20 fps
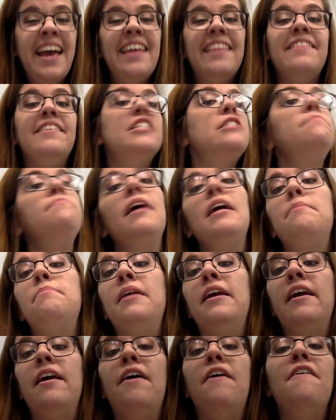This made
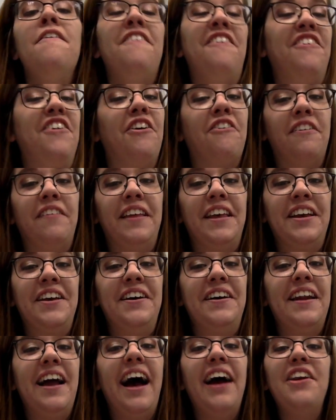me feel really
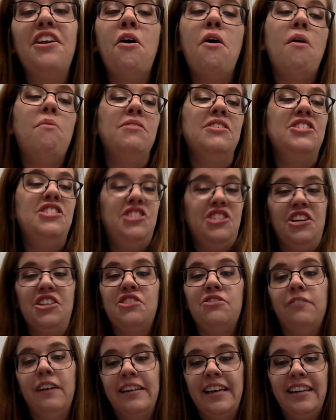good. I know it was
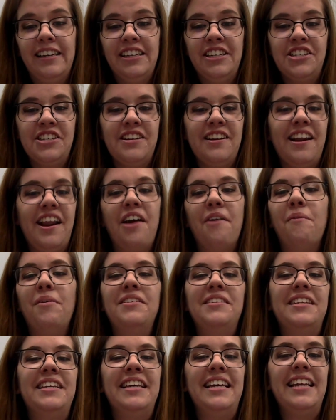just recognition, and I
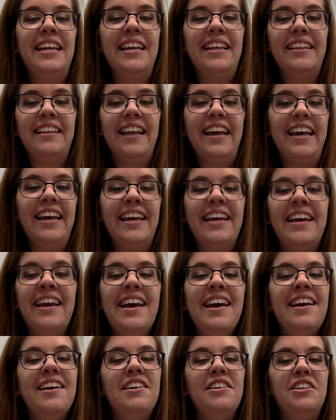wasn't getting
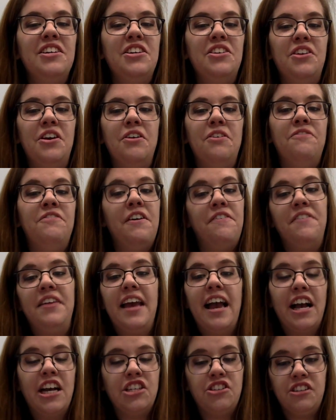
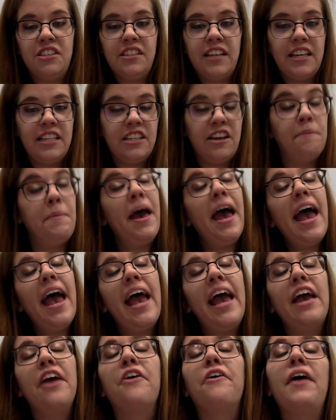50 extra cents of
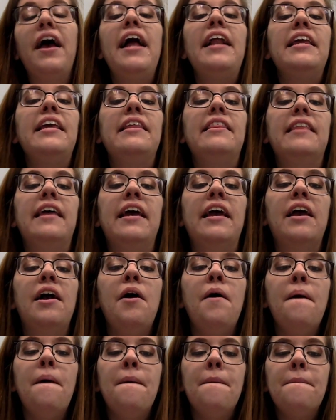pay or anything.
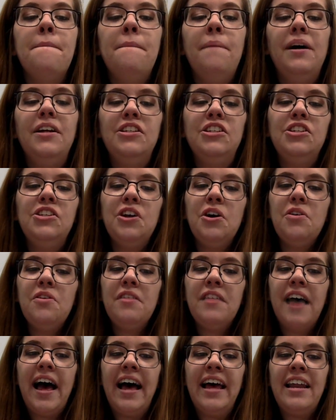But to know
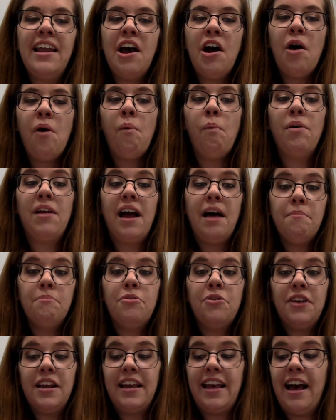that what I'm
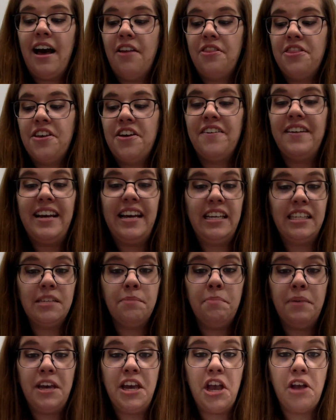putting out there is
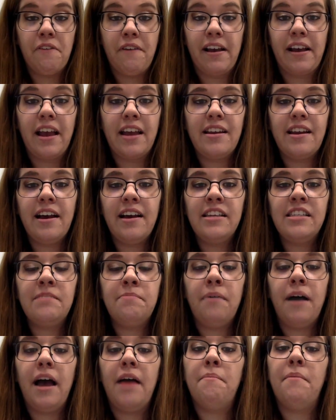being
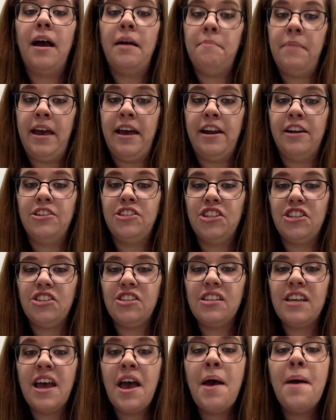recognized by my
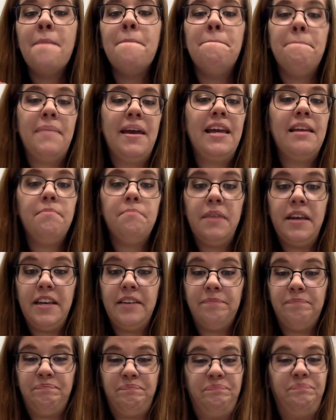managers made me